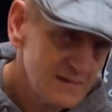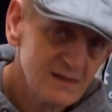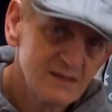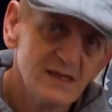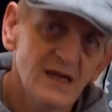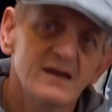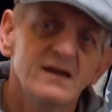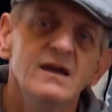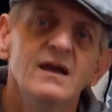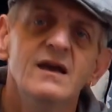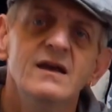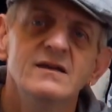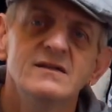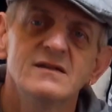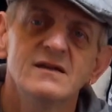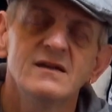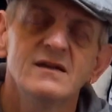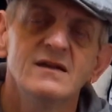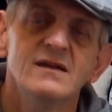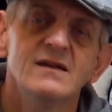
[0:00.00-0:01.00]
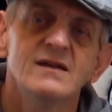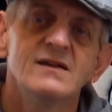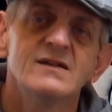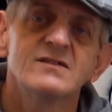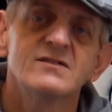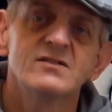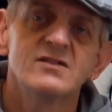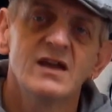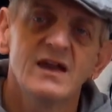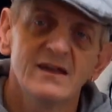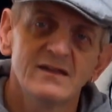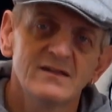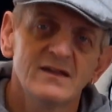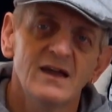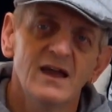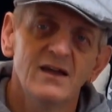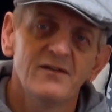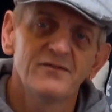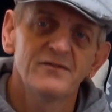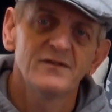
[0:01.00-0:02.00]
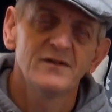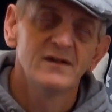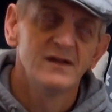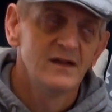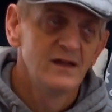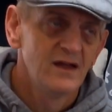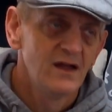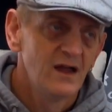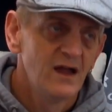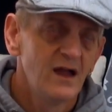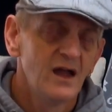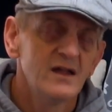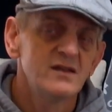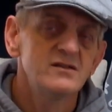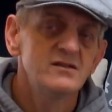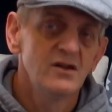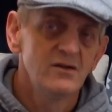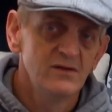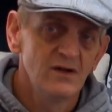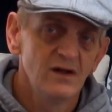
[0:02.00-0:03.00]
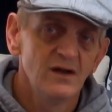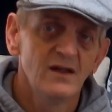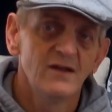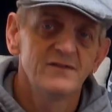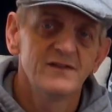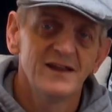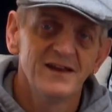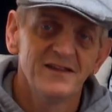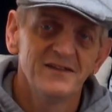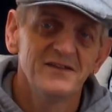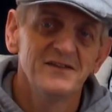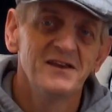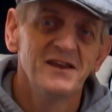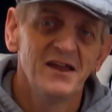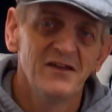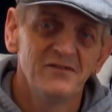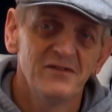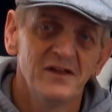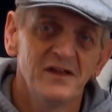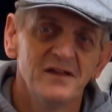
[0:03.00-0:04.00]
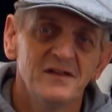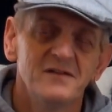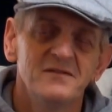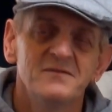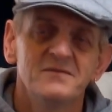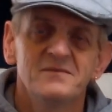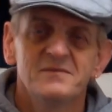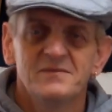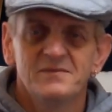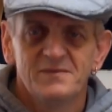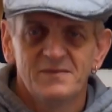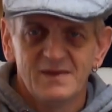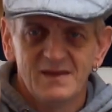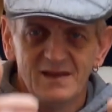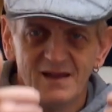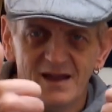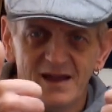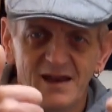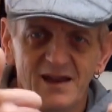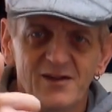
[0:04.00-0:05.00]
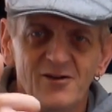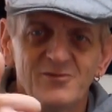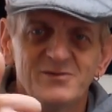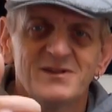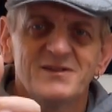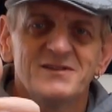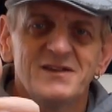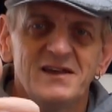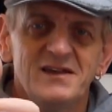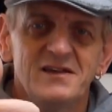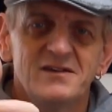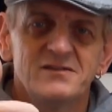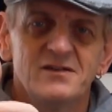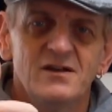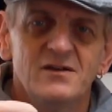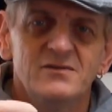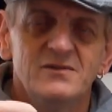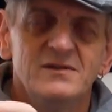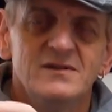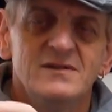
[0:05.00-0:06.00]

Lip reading: take it easy, stay safe, do not lift anything heavy, and I hope to see you soon.